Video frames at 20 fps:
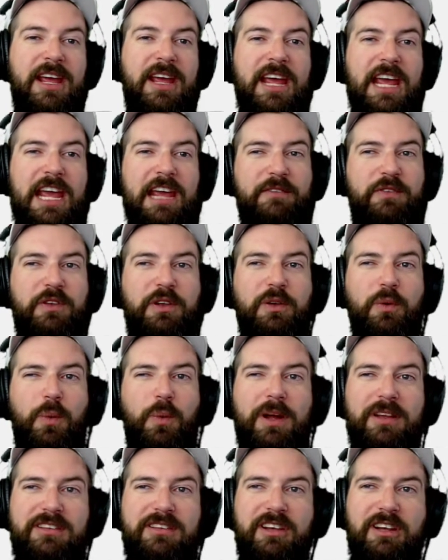if you
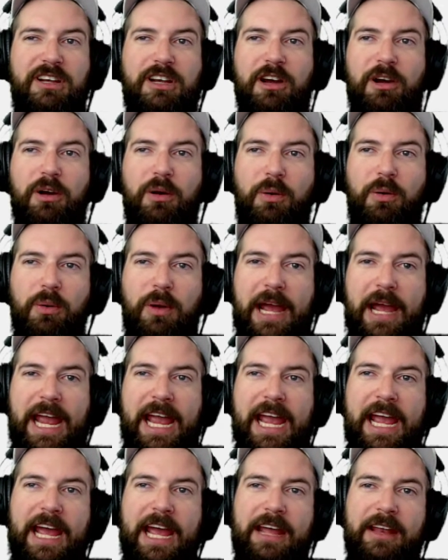want to go
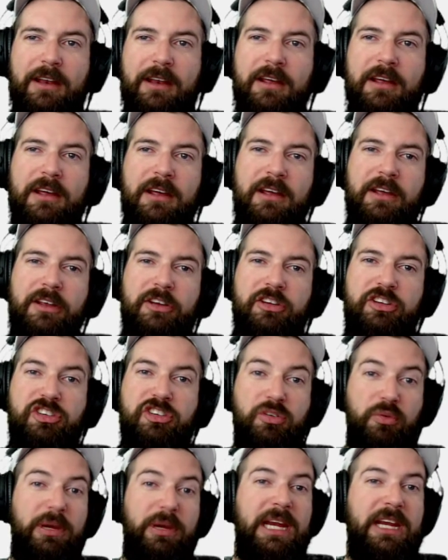and
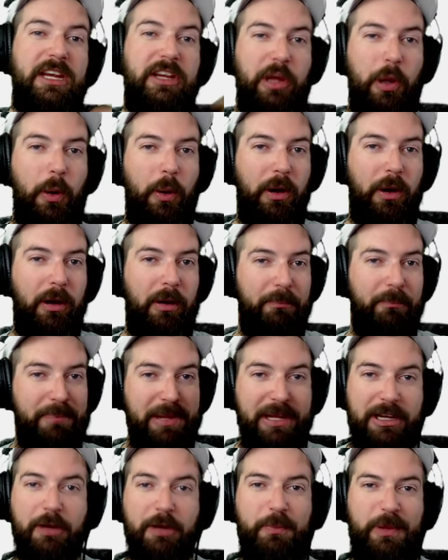shrink your
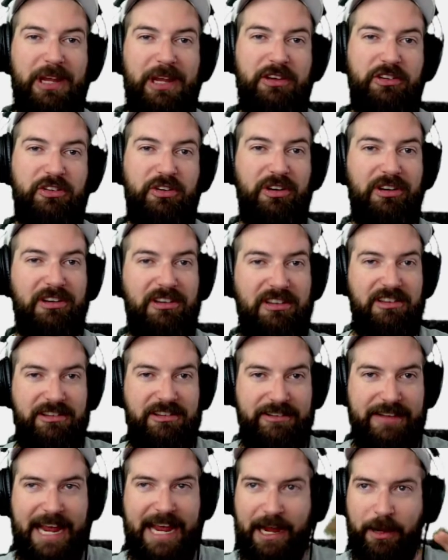bigger picture
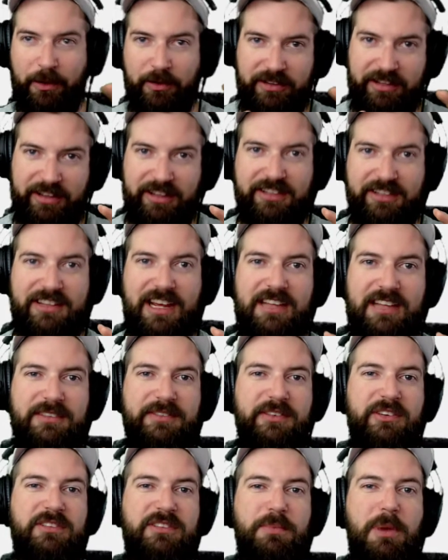down to the size of
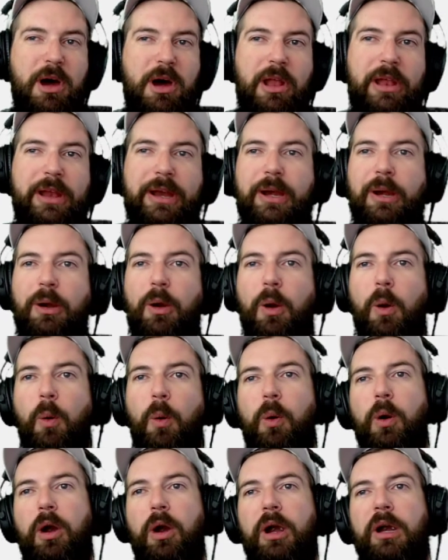your smaller,
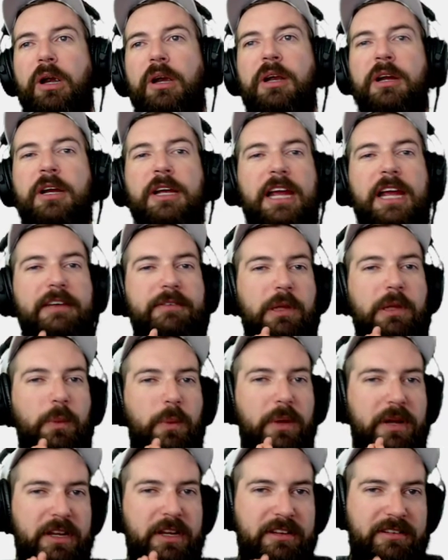or if you
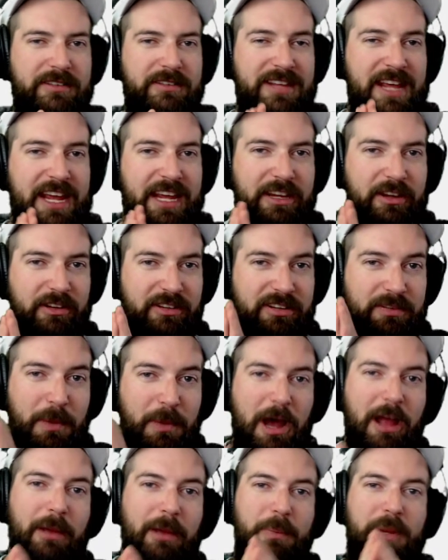want to take your
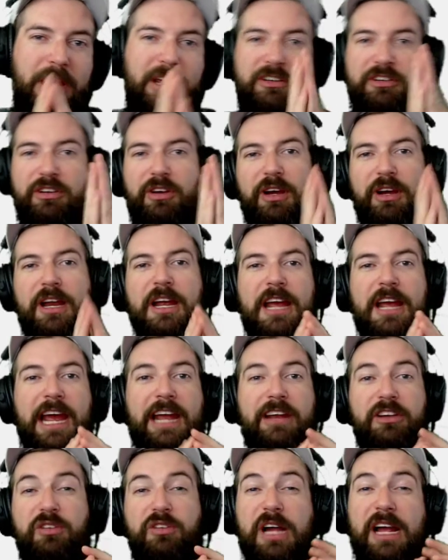smaller picture
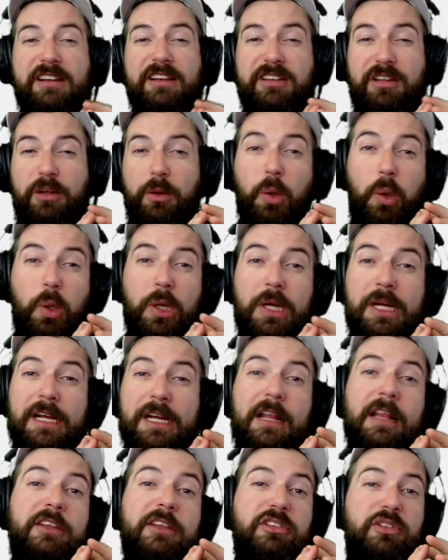and try to
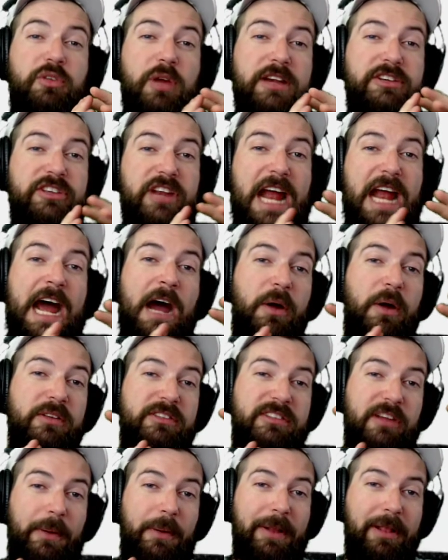stretch it out
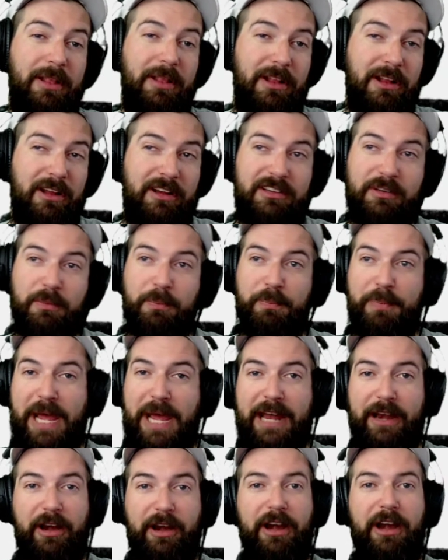so it looks
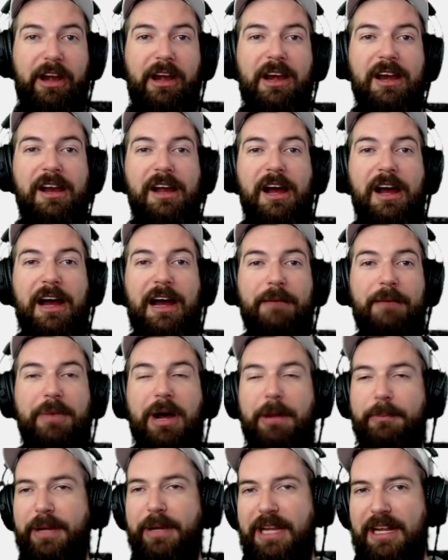better
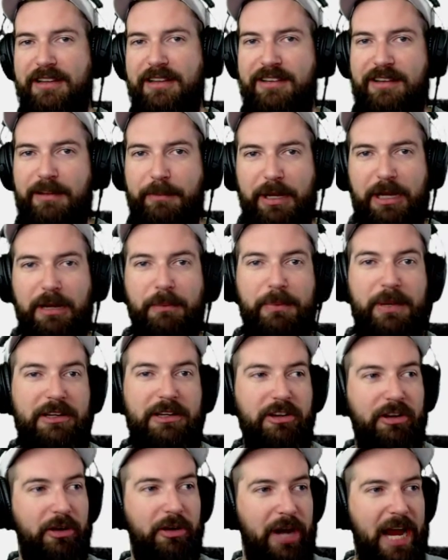up against the bigger
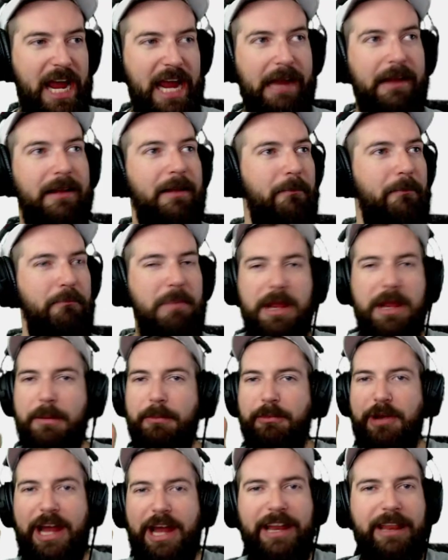picture, or hey, meet them
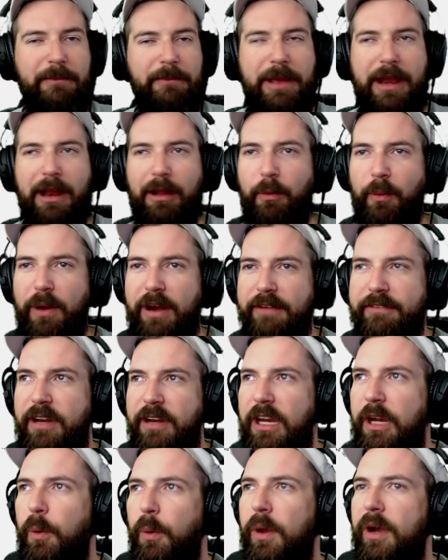right in the middle. Whatever
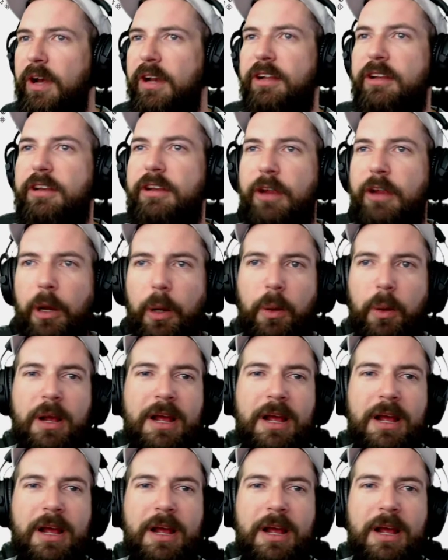you wanted to do,